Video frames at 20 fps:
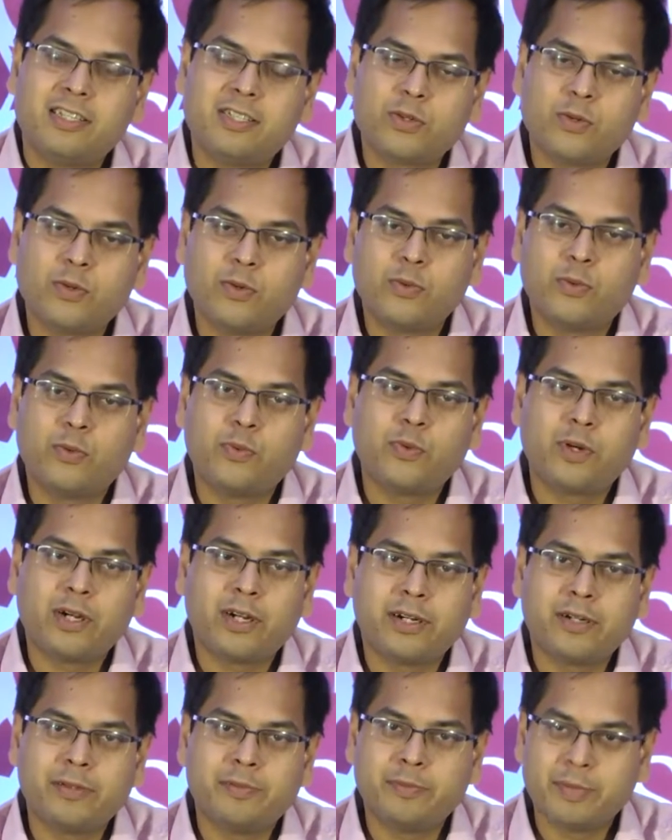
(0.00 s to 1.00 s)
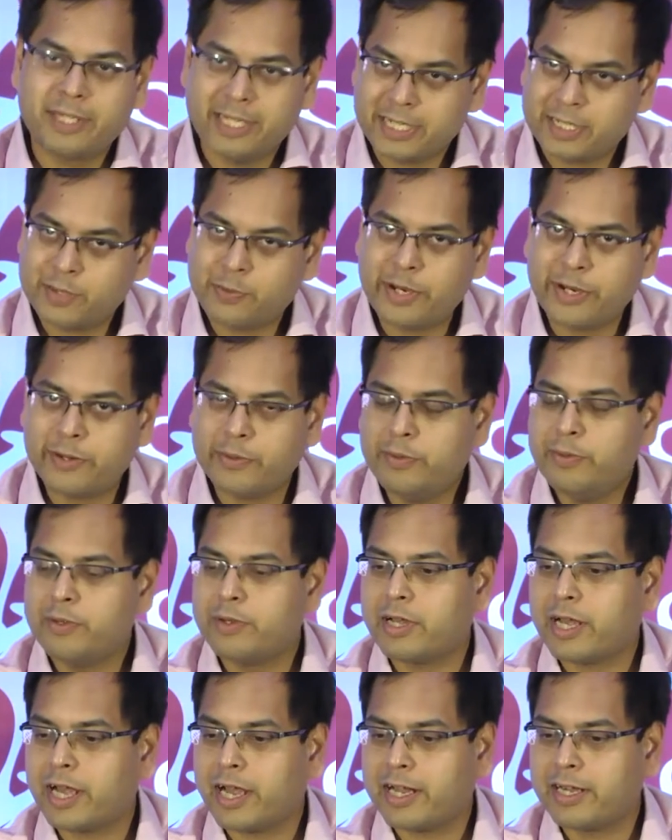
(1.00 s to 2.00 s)
So, yes, we do.
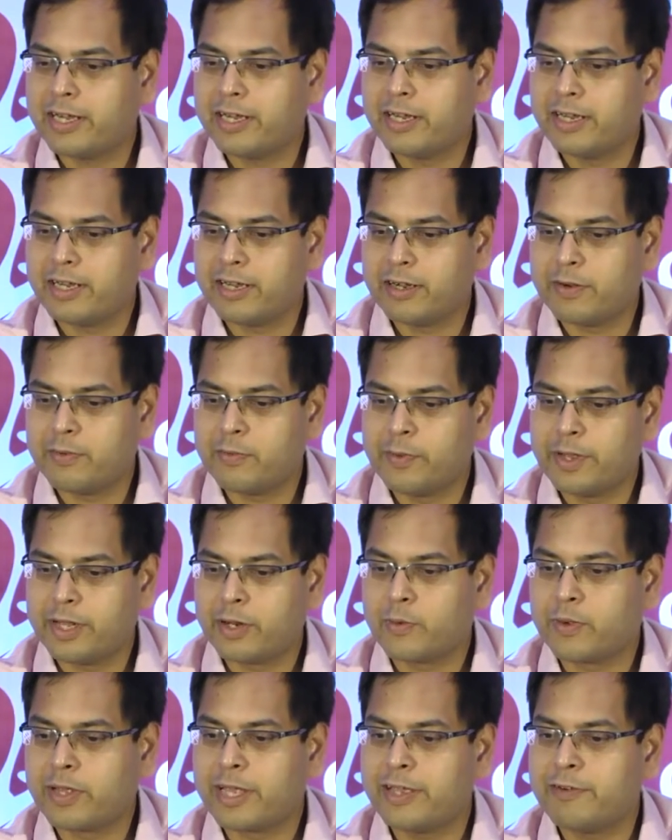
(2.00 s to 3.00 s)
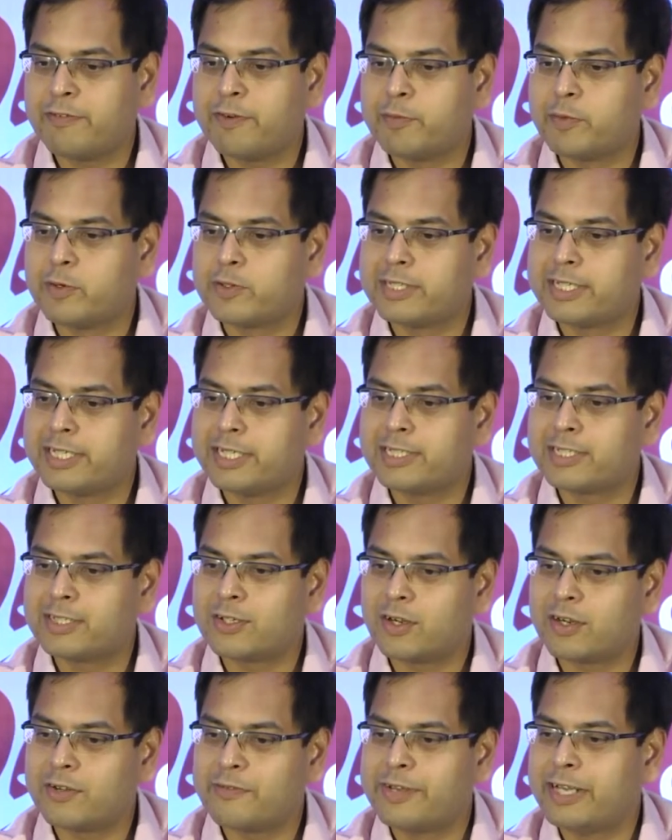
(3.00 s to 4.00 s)
And we are okay if a board seat is
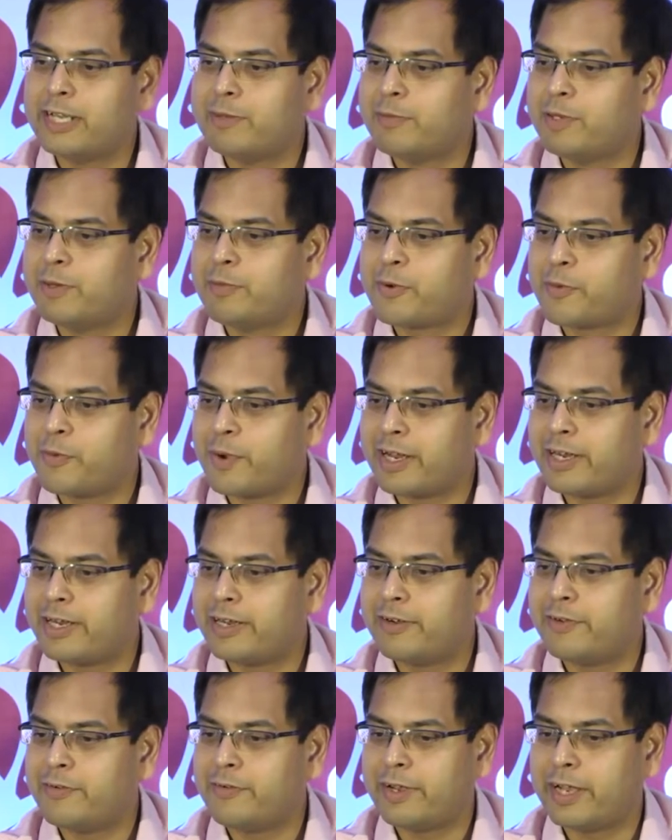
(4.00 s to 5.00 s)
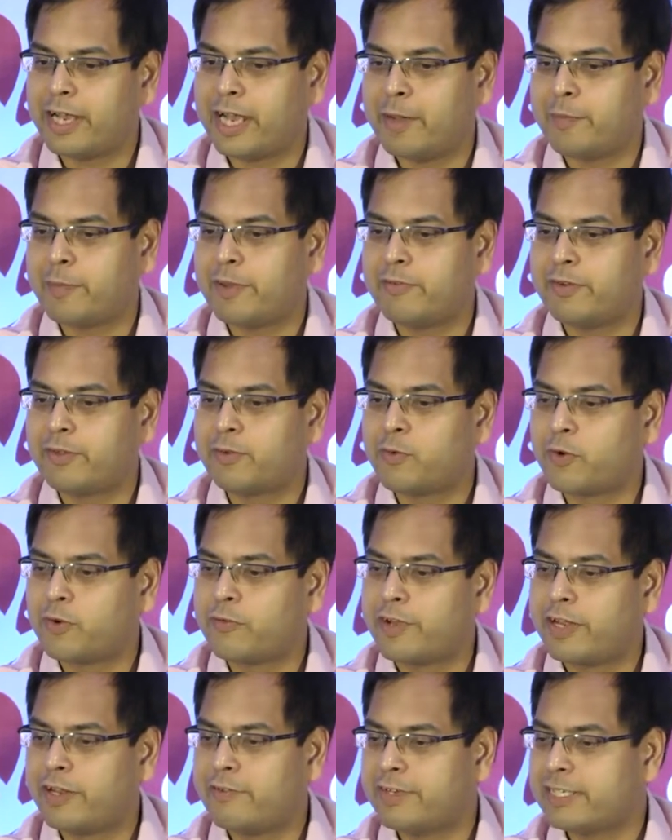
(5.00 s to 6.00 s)
not available, provided we are happy with
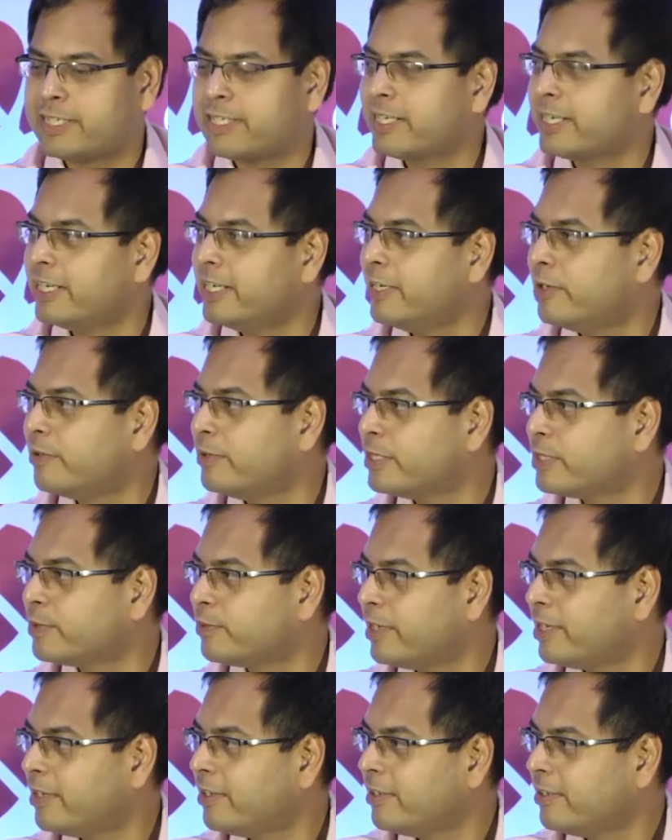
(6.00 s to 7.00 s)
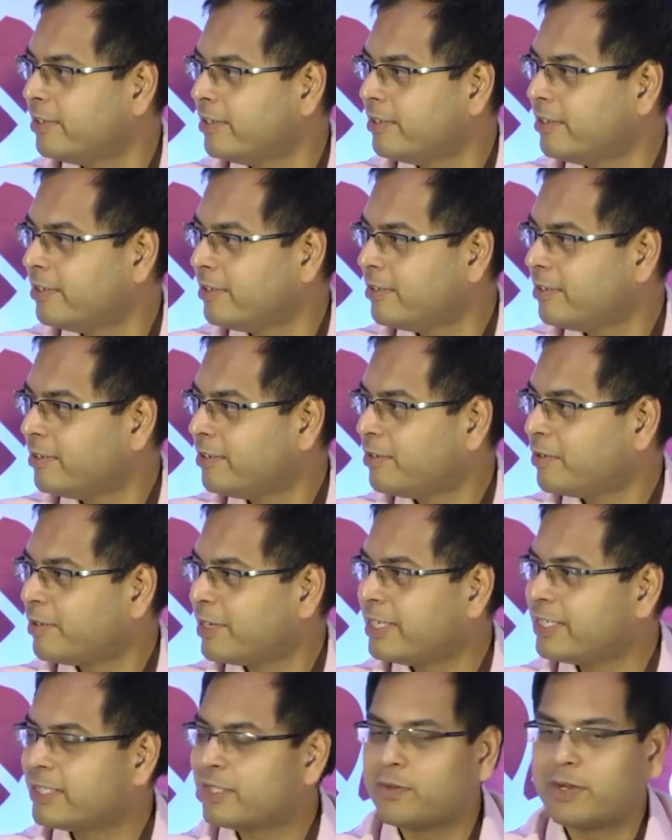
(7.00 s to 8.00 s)
what we're investing into as well.
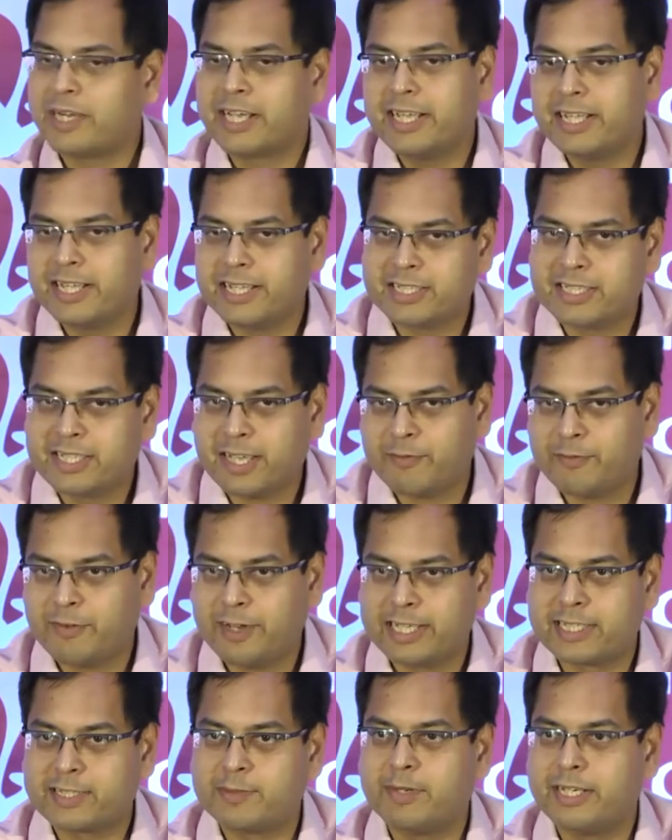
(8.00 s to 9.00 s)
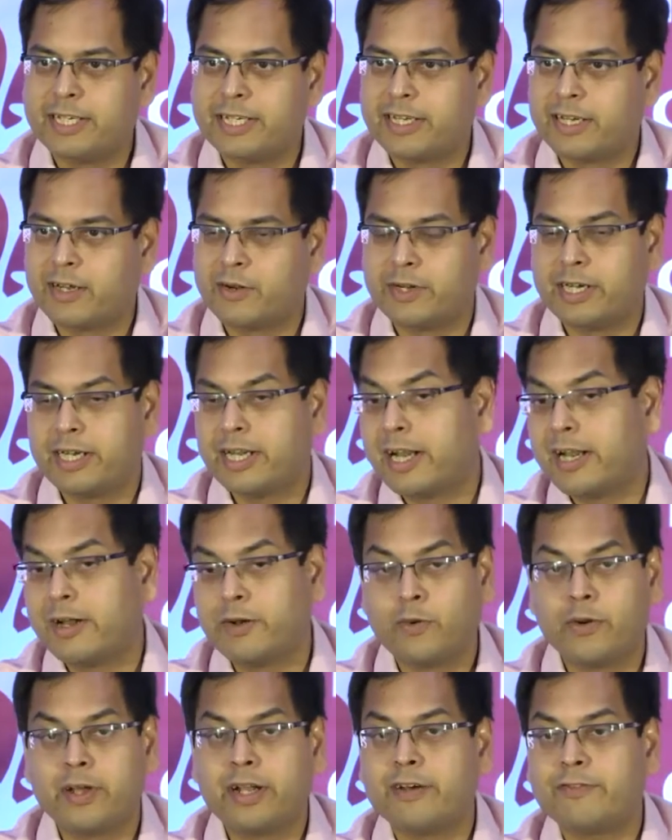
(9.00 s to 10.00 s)
Right? So again, there's some flexibility around it. And I
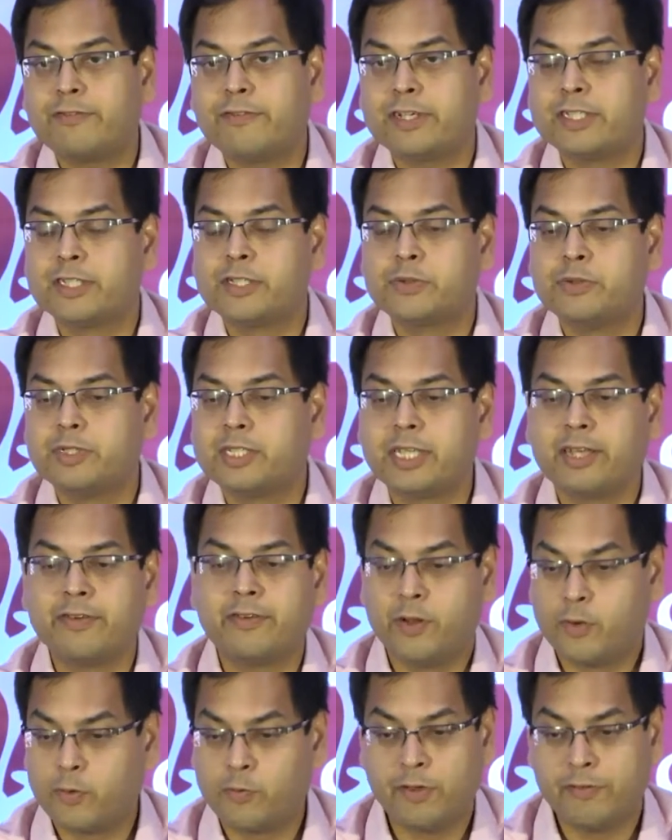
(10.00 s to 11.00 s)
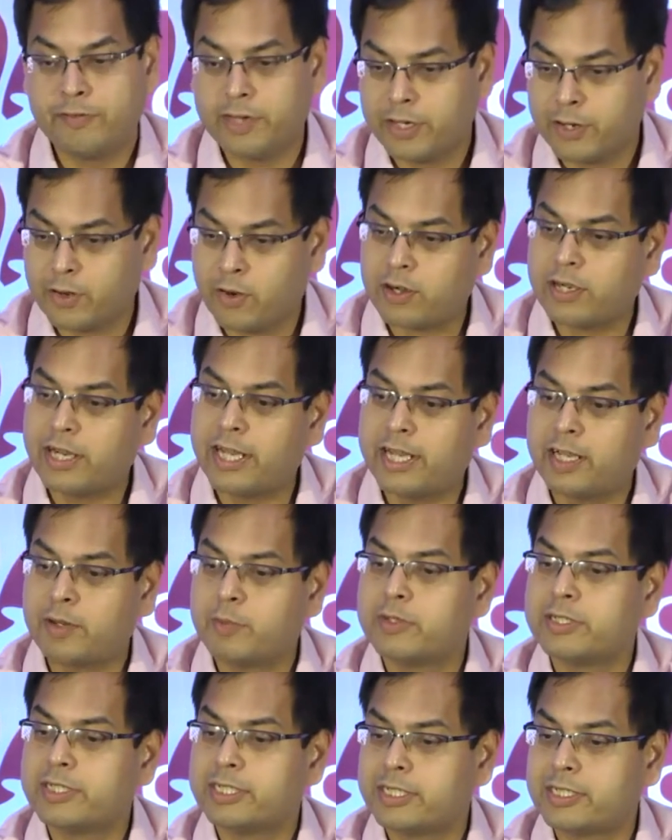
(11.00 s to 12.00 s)
know enough funds who will say, look, we will not take a
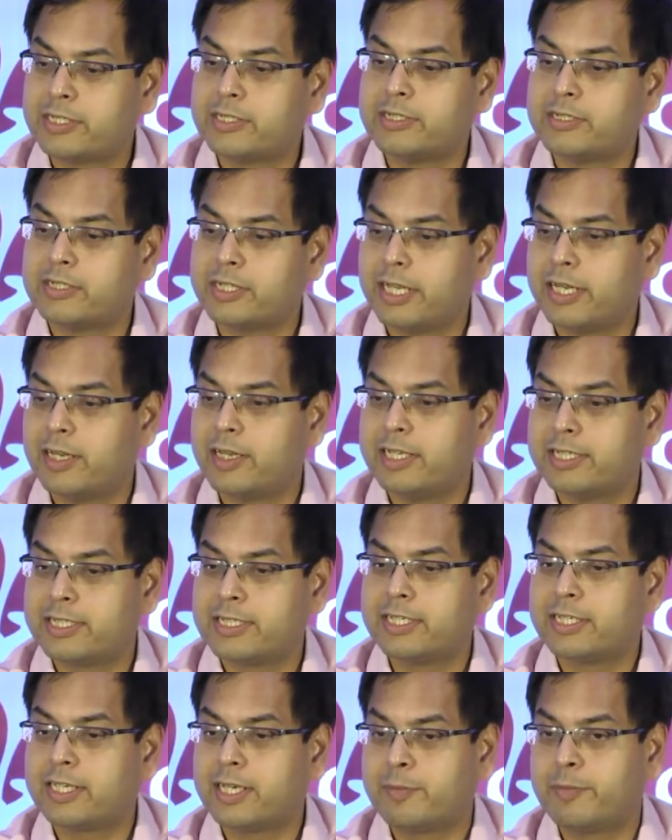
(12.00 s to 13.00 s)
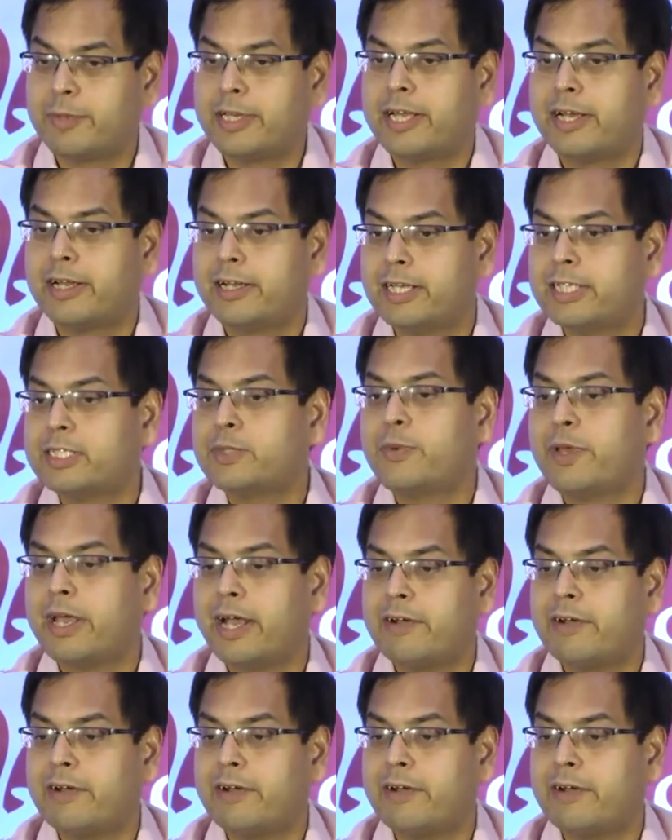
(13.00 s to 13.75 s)
position in a listed company unless we